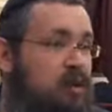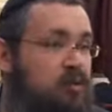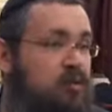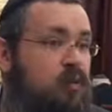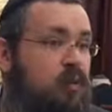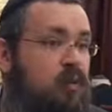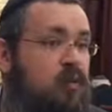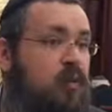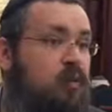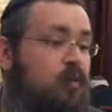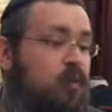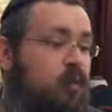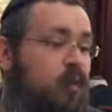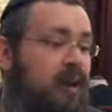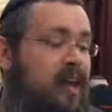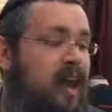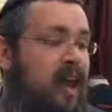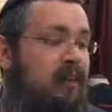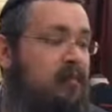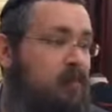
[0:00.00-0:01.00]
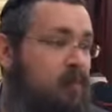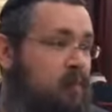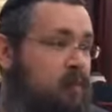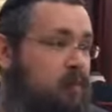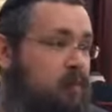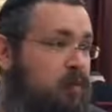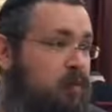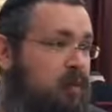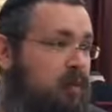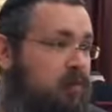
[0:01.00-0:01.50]
where we already have the
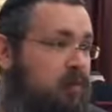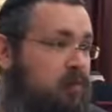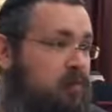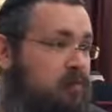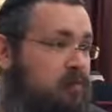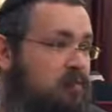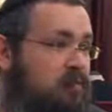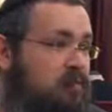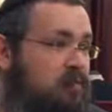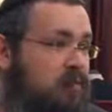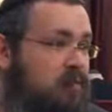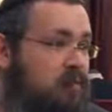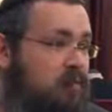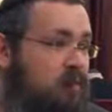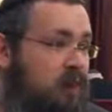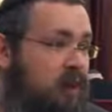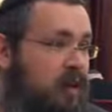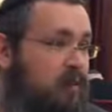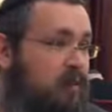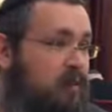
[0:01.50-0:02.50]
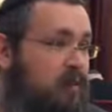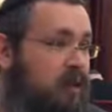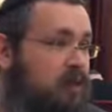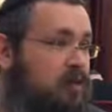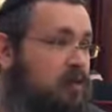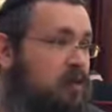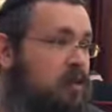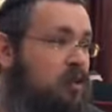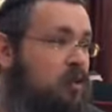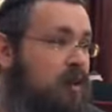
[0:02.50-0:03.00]
people here, right?
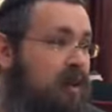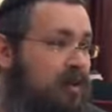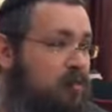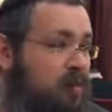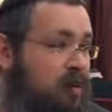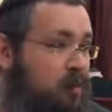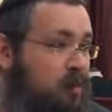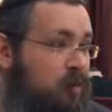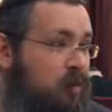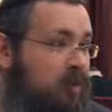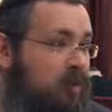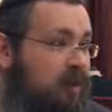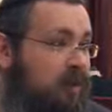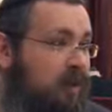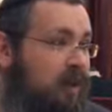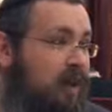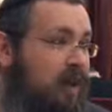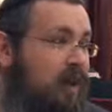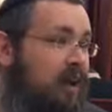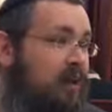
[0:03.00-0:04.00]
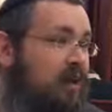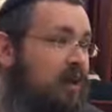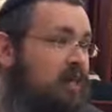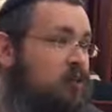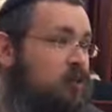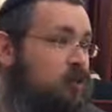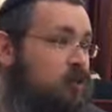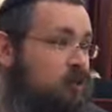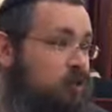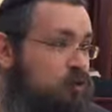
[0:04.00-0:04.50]
So they're already people, and now He has
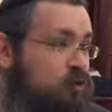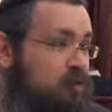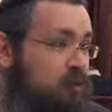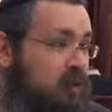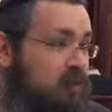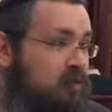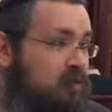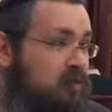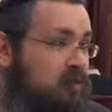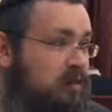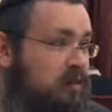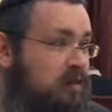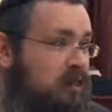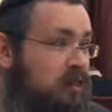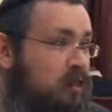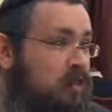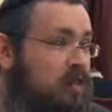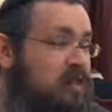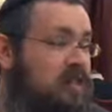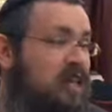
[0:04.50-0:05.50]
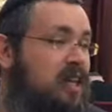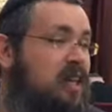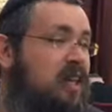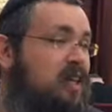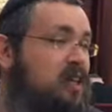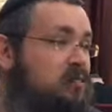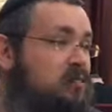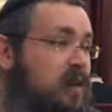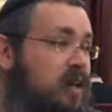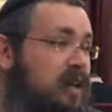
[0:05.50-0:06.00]
to choose one. Could you say that
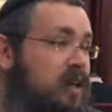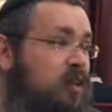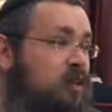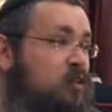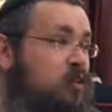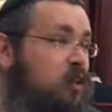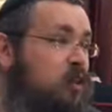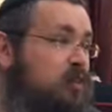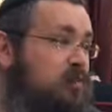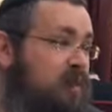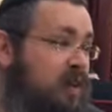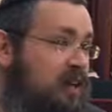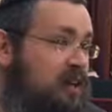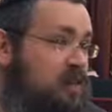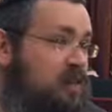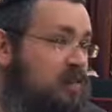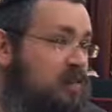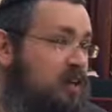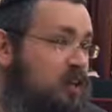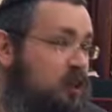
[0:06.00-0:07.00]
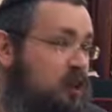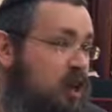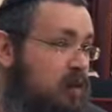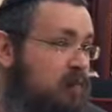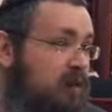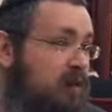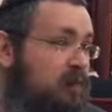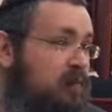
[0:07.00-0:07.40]
He's making the choice because of the neshama?